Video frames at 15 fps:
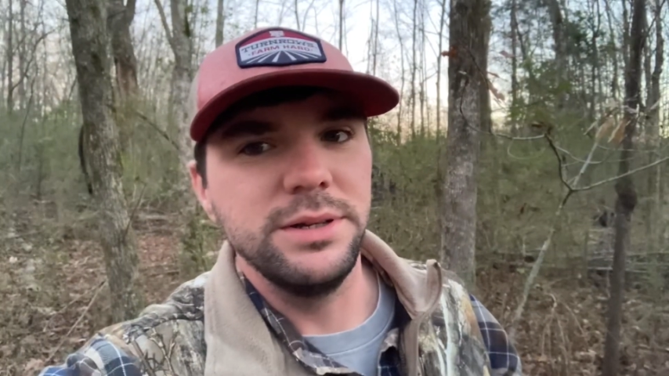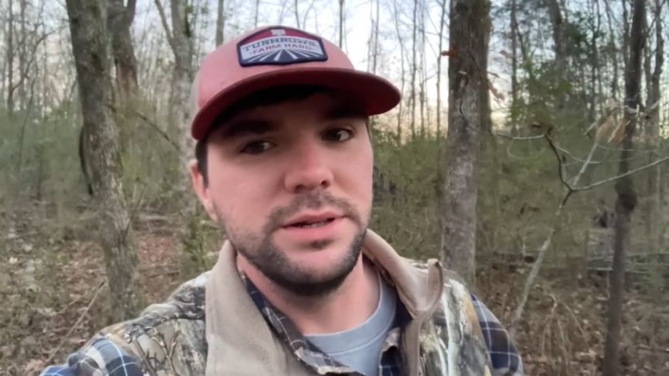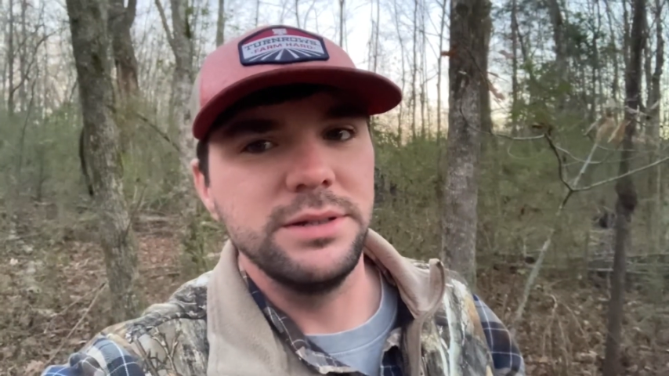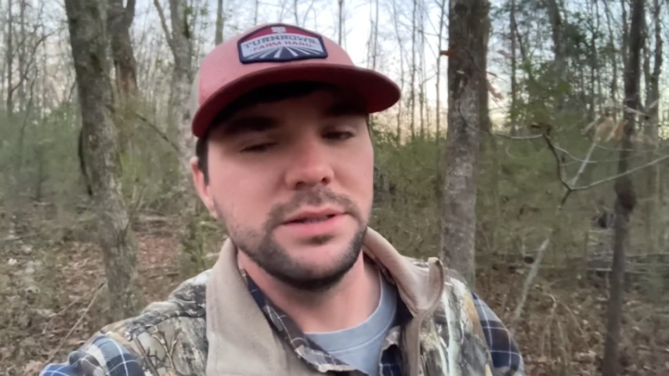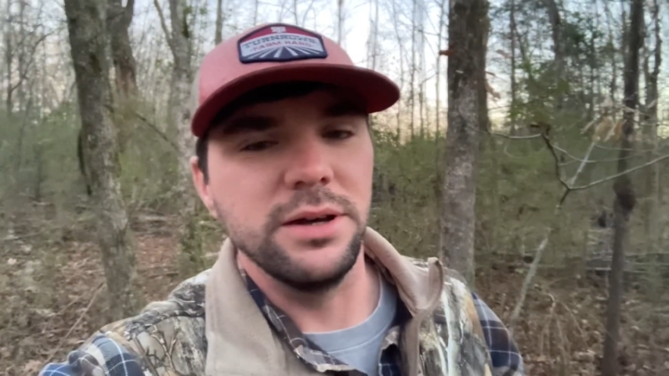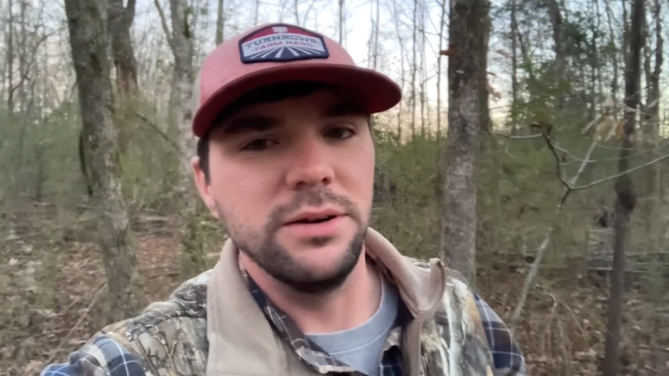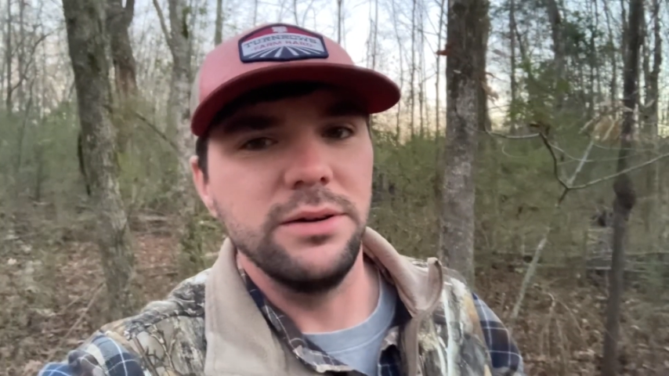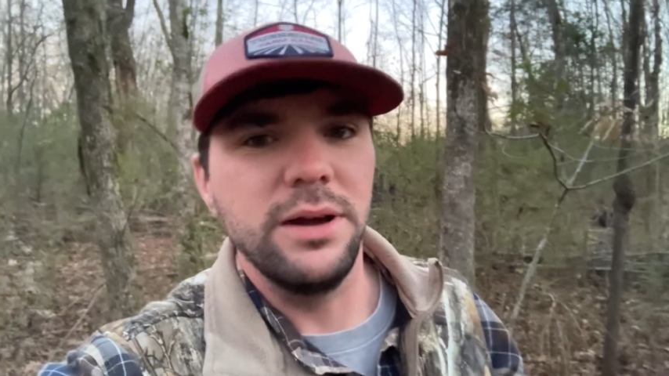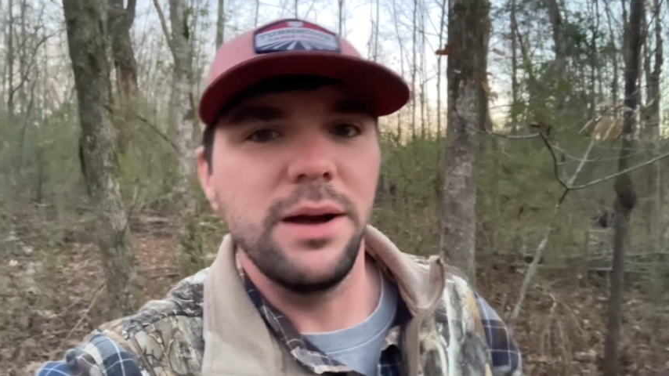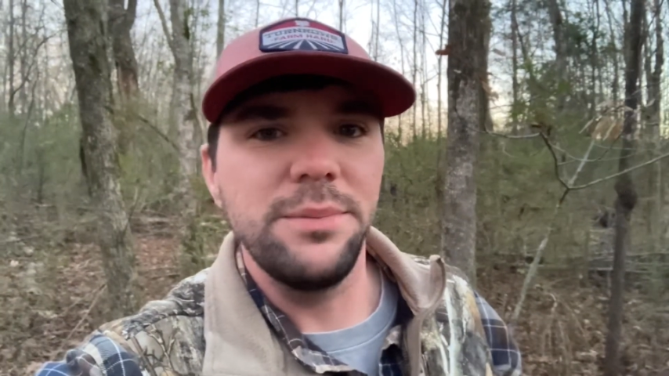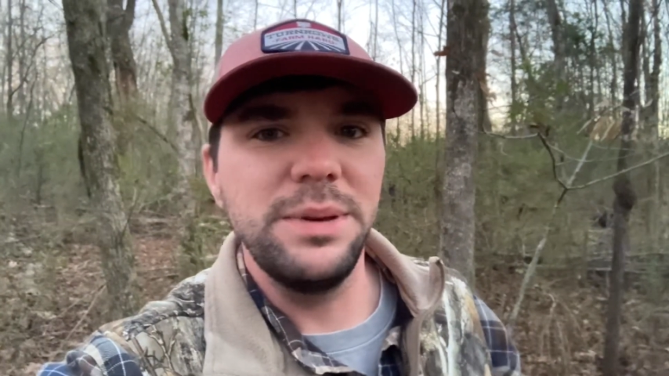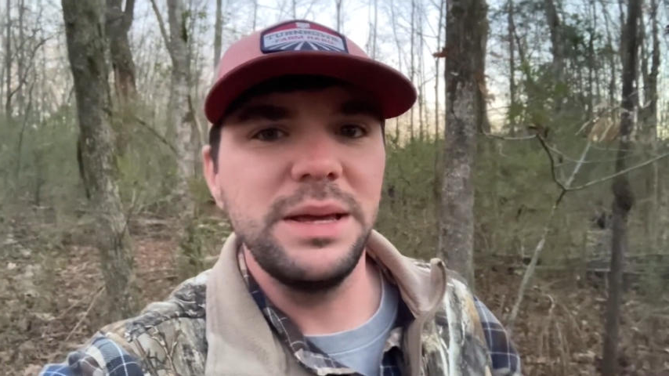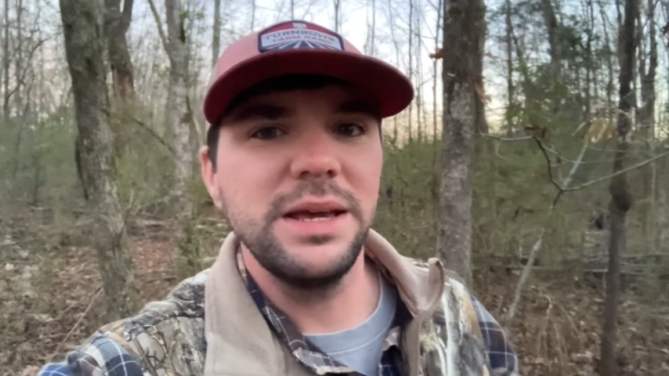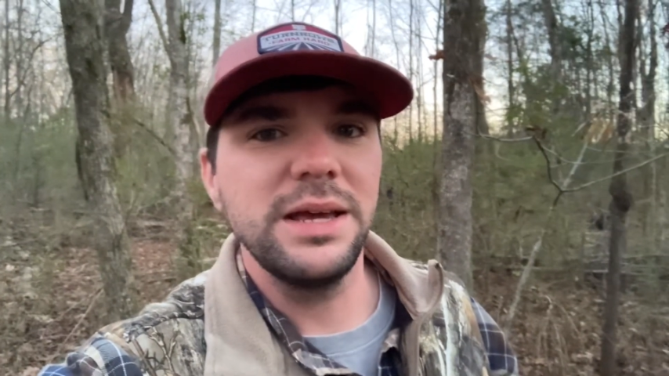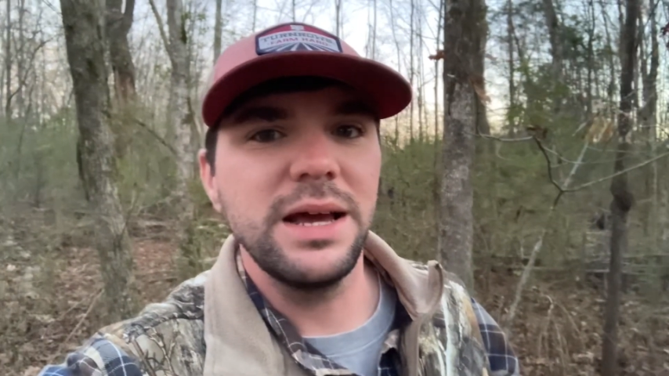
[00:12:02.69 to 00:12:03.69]
So I'll
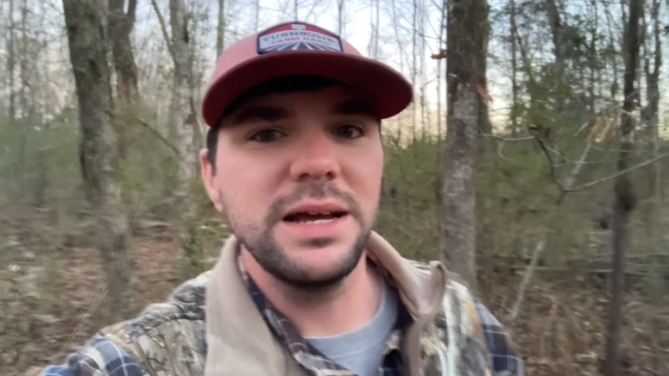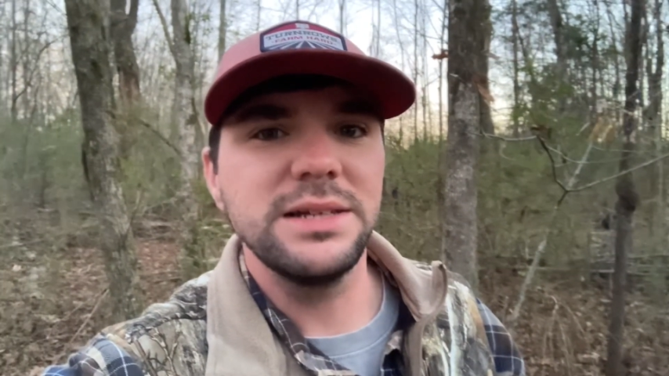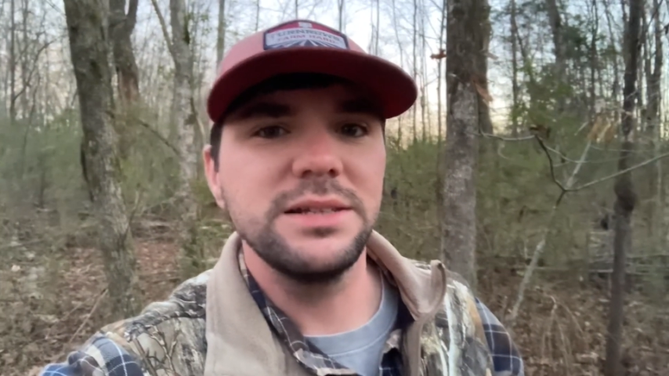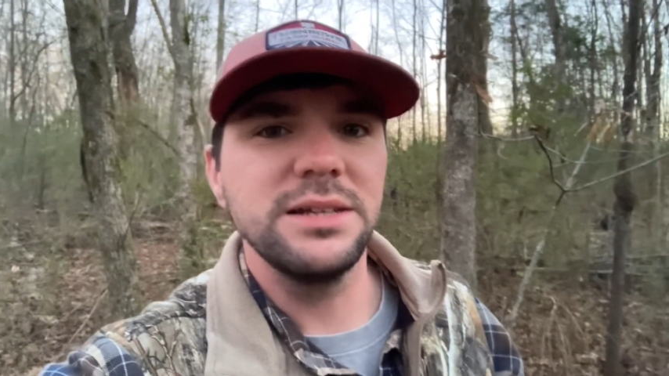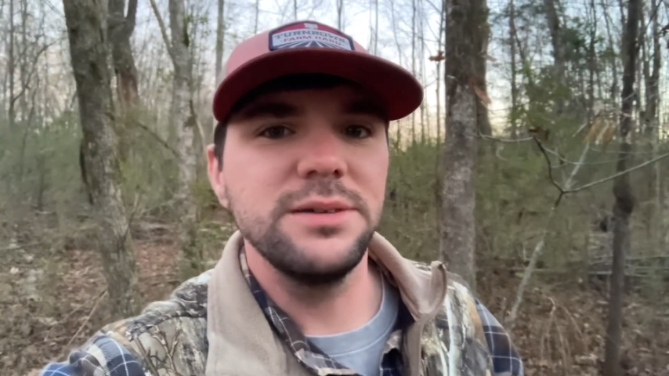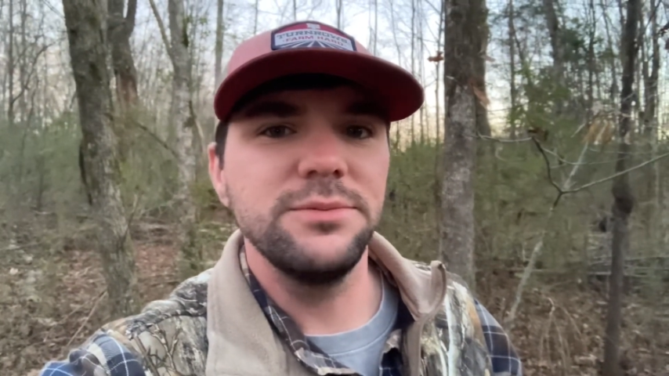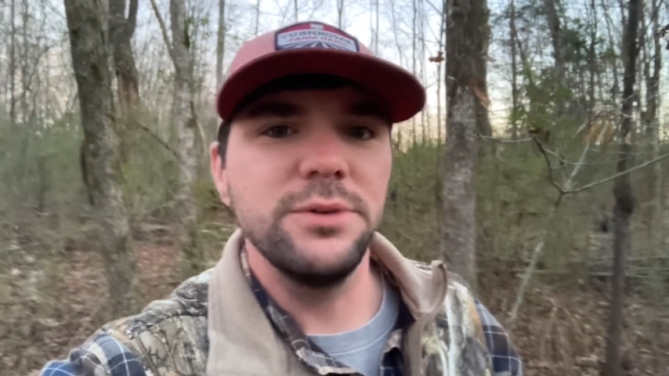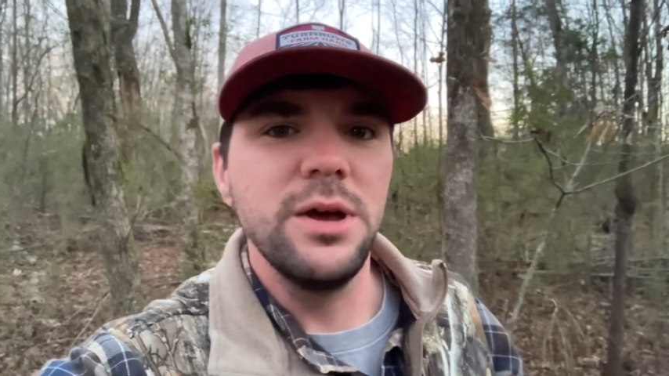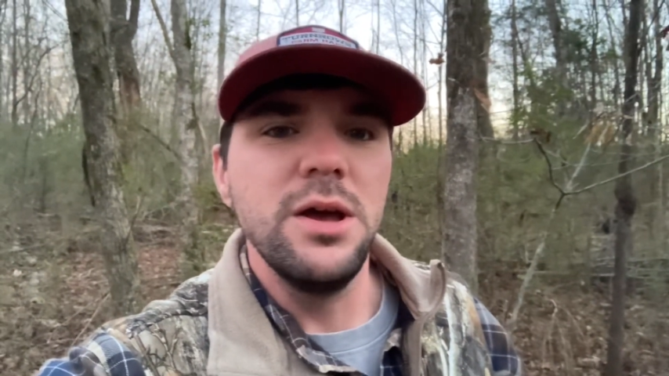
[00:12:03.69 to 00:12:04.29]
pick you guys up